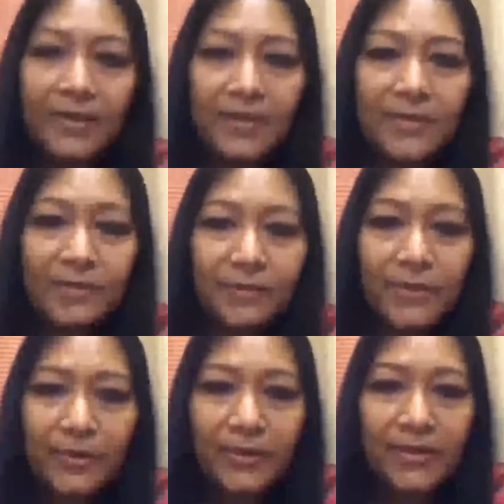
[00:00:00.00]
I think he's
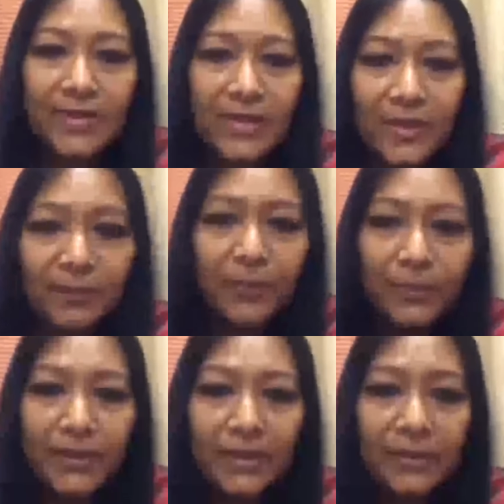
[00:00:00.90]
going to join us any
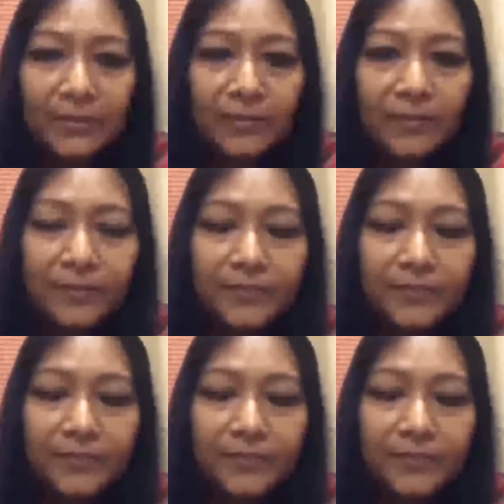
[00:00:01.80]
moment now.